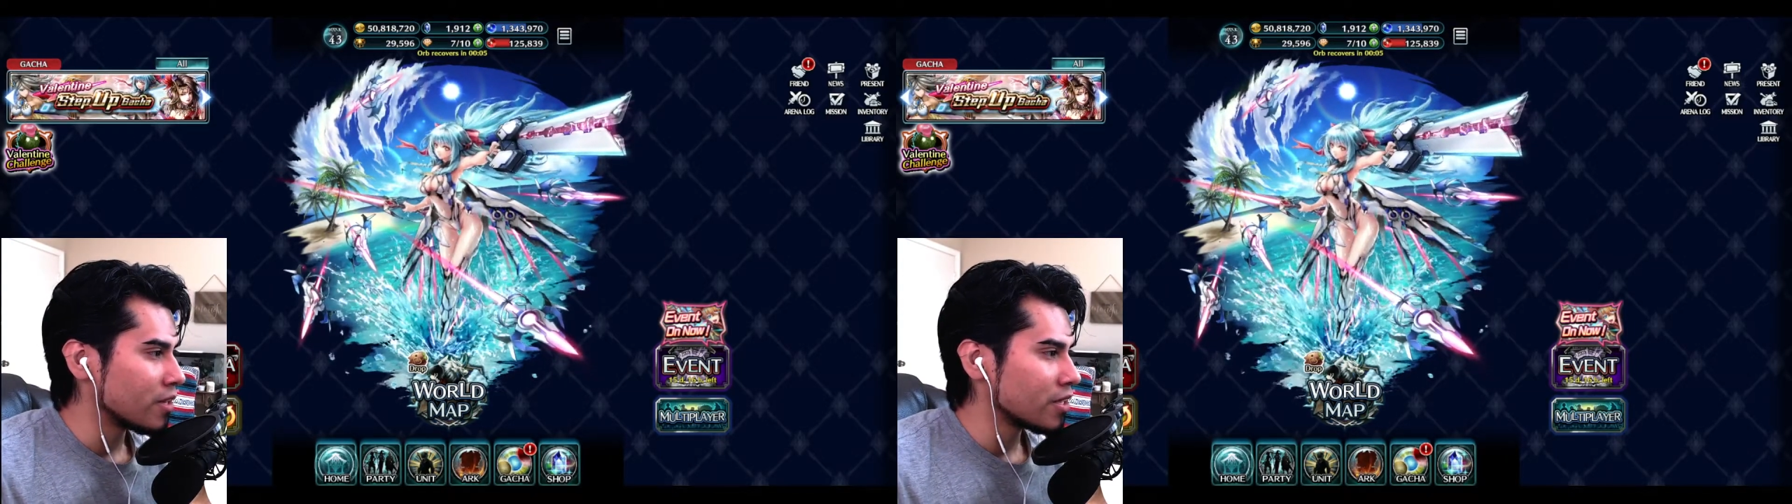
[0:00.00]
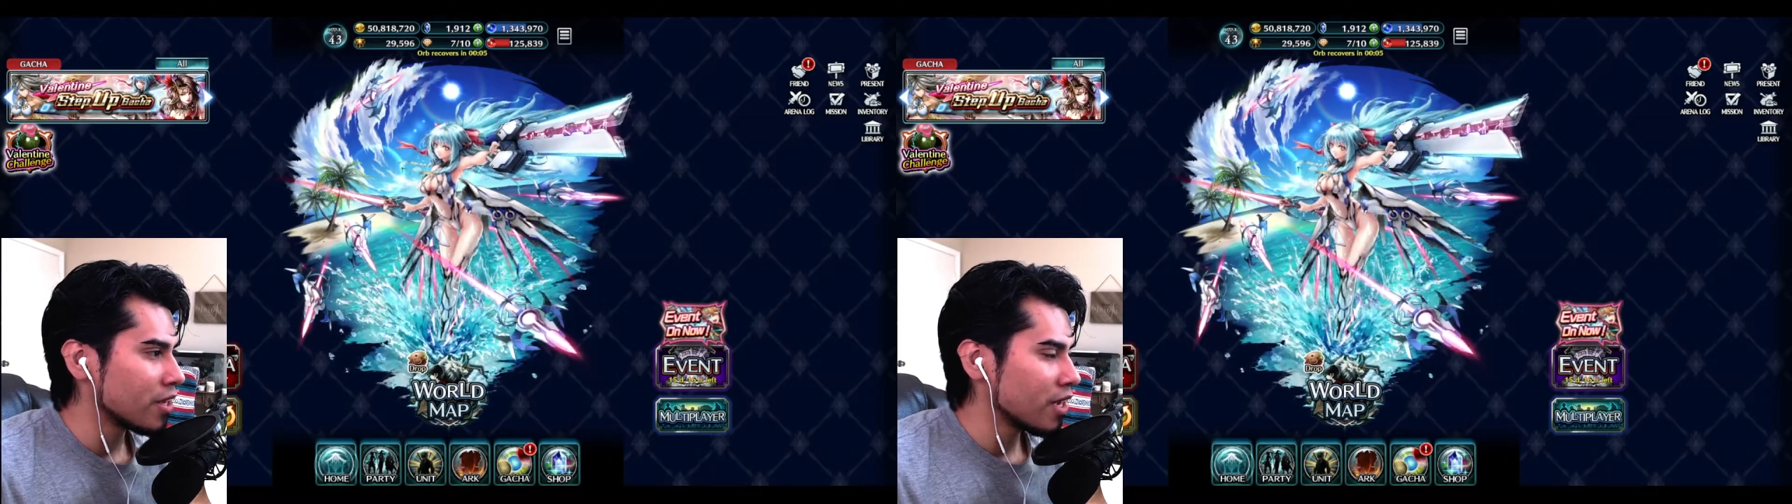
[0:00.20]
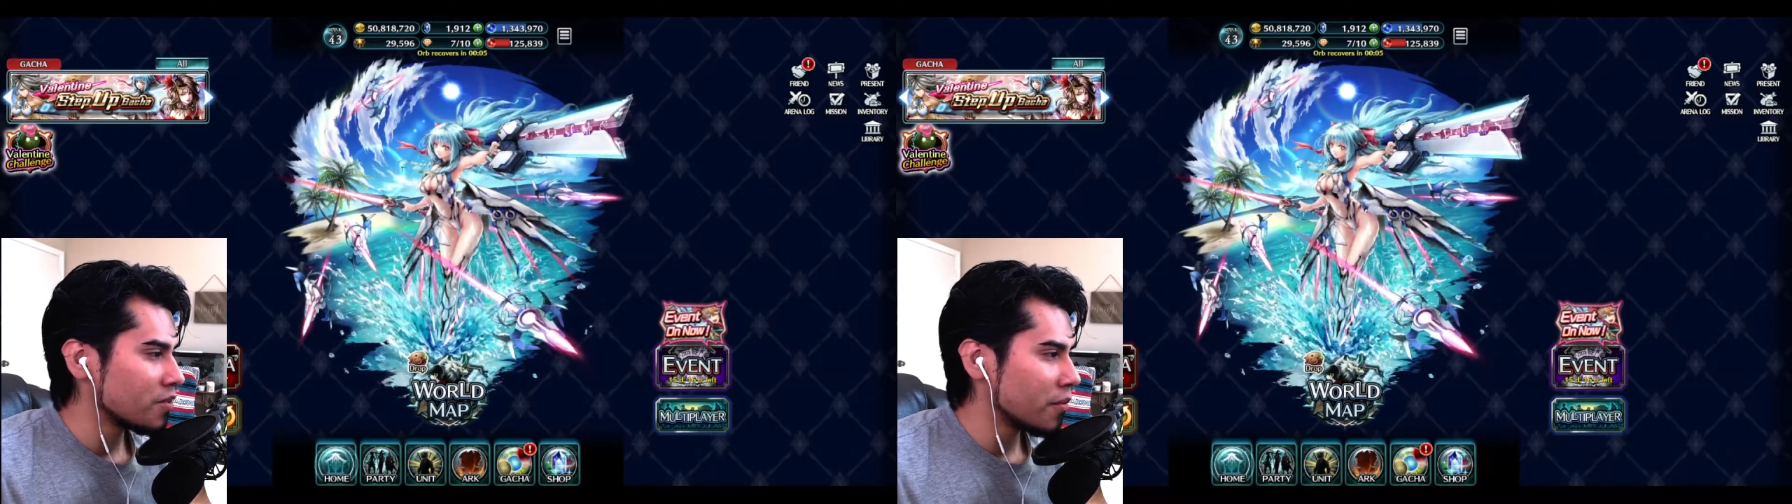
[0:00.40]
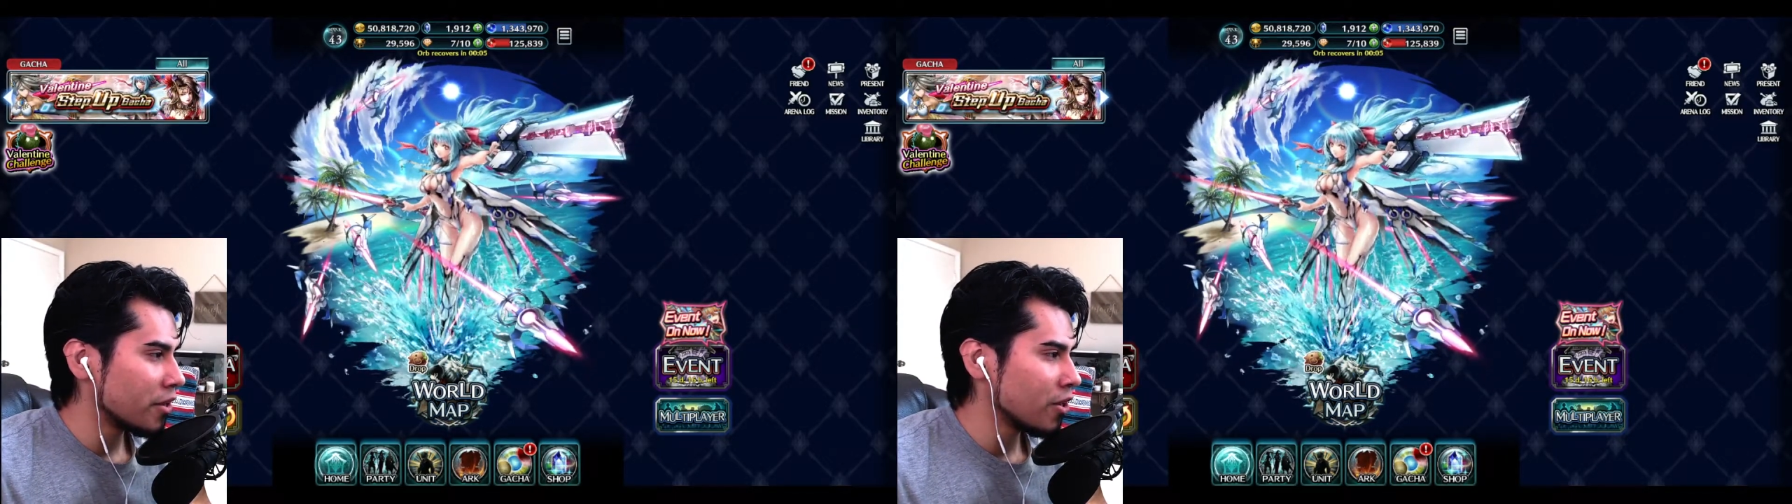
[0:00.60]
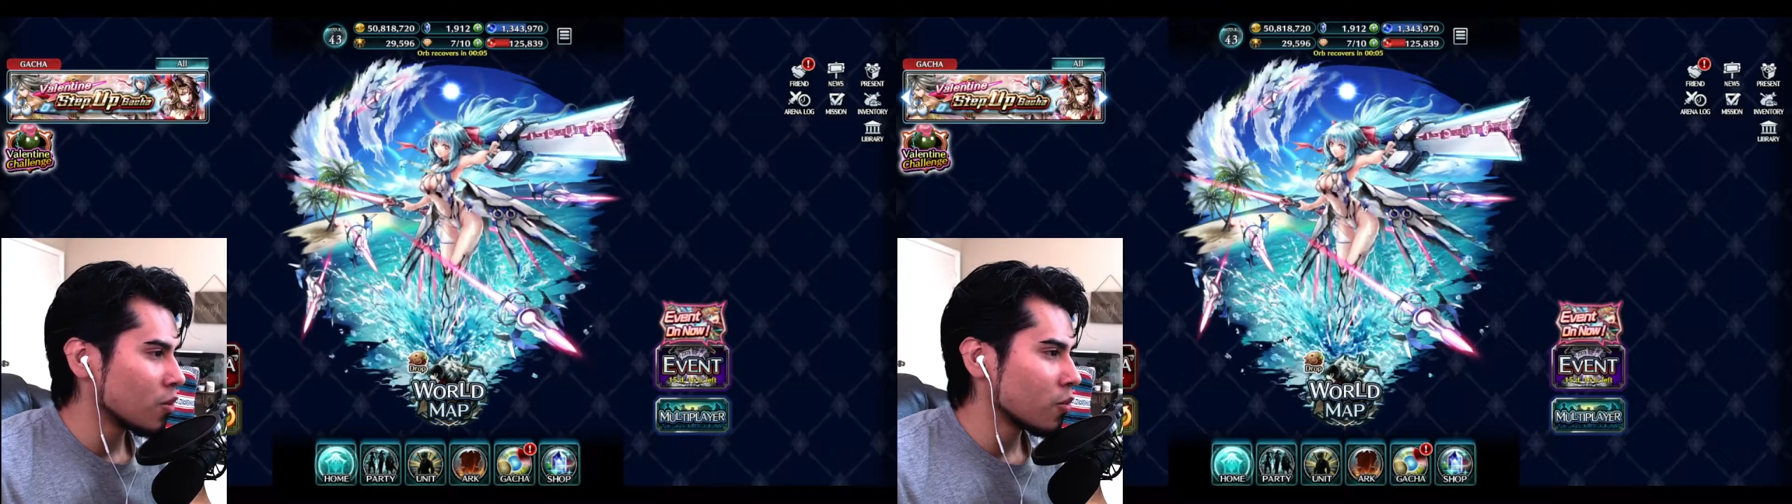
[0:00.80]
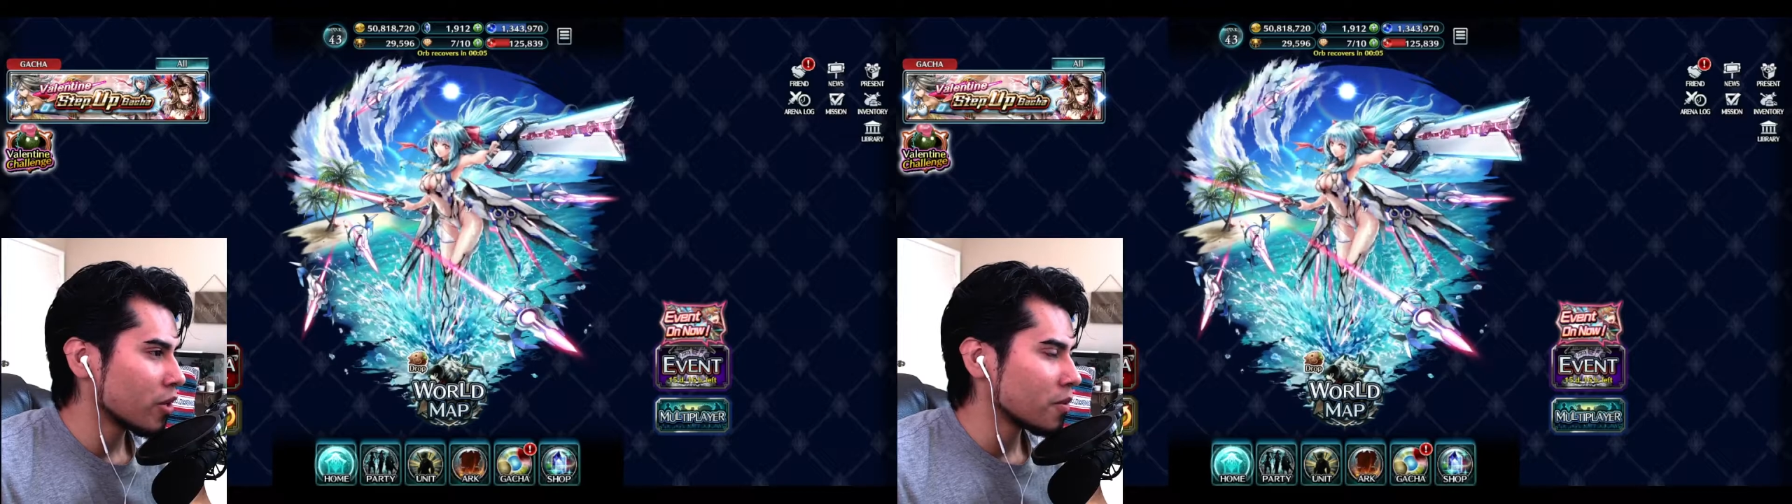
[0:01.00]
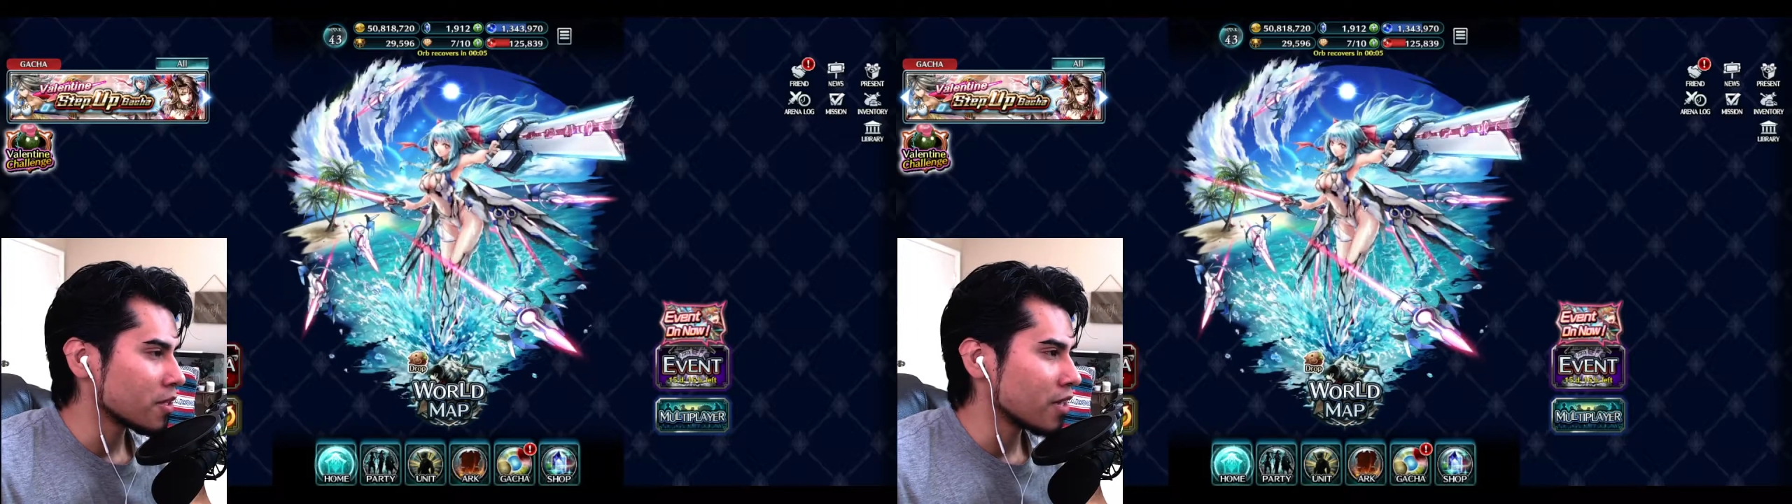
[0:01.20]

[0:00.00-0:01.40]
In today's video, we're going to be